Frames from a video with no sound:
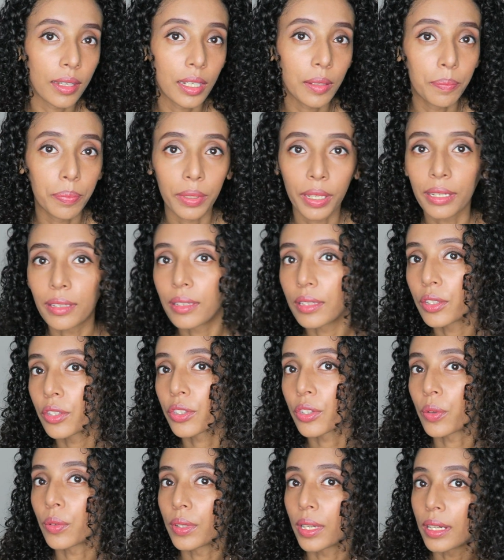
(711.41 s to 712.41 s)
it blended
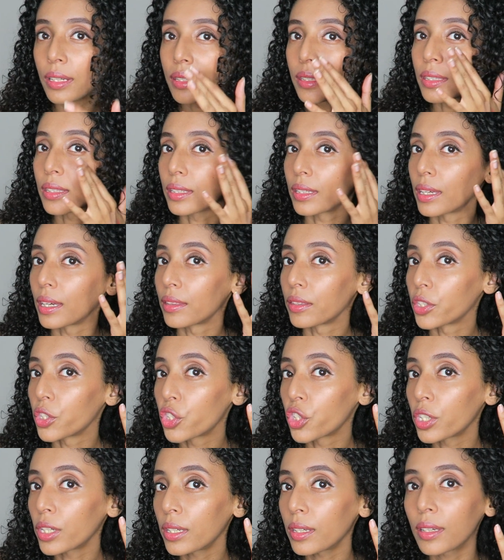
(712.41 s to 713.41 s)
so nicely, and the
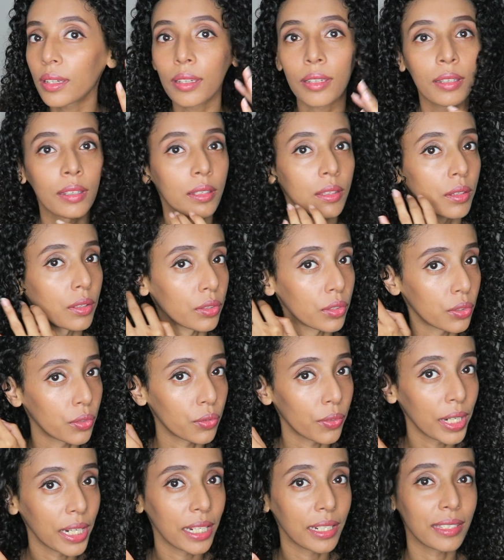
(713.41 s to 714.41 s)
cheek looked
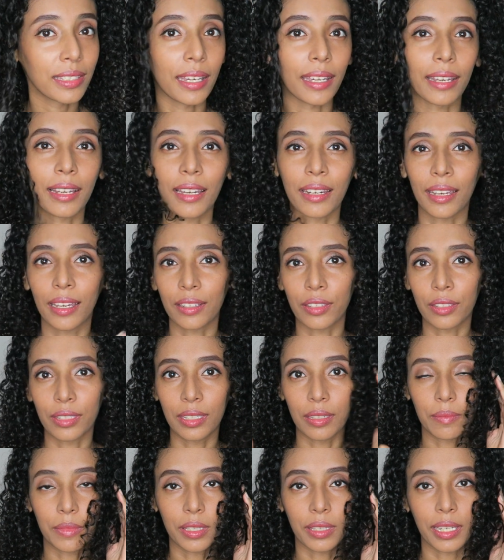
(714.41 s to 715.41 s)
great. I kind of had to
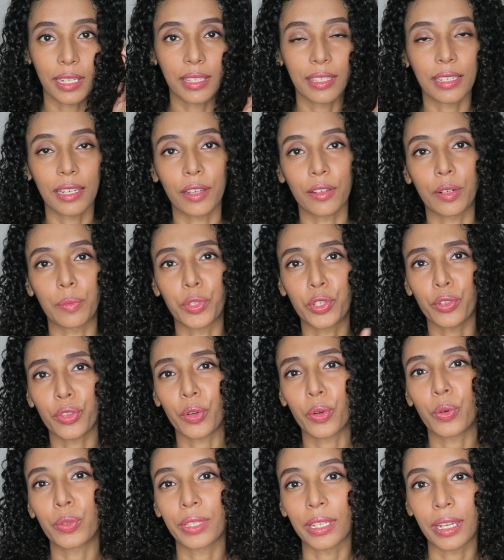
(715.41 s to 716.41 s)
dim the lights down. I'm sure the
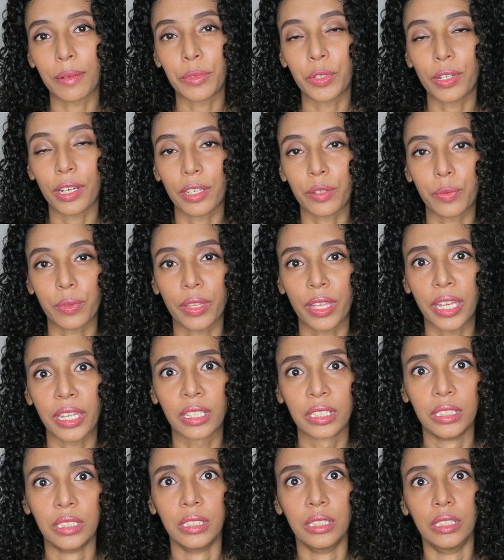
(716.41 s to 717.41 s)
whole time you guys were like,
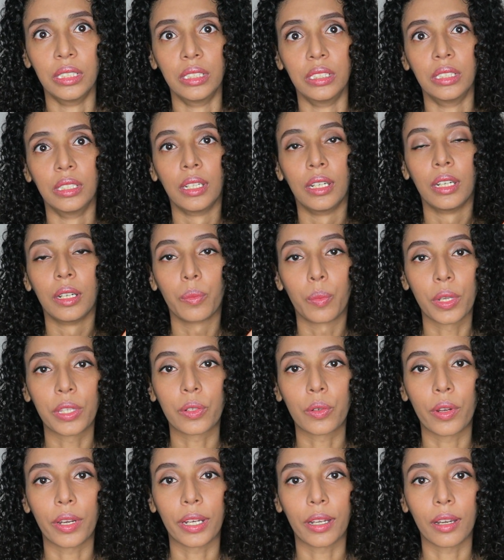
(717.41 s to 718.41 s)
what's
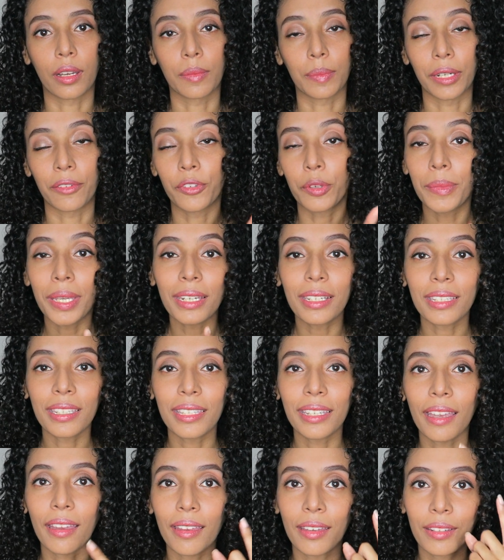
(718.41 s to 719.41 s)
going on? But if you made it to
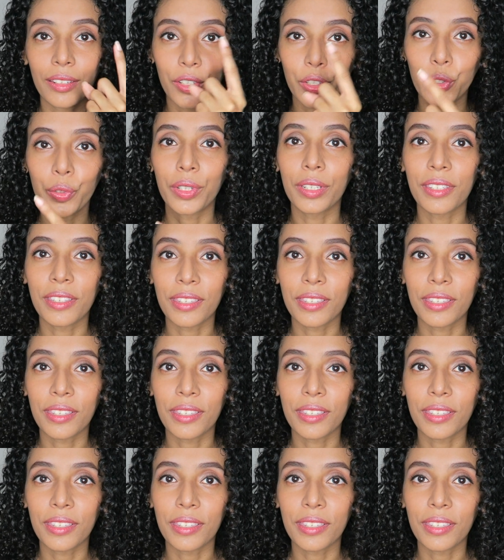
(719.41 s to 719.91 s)
the end, you can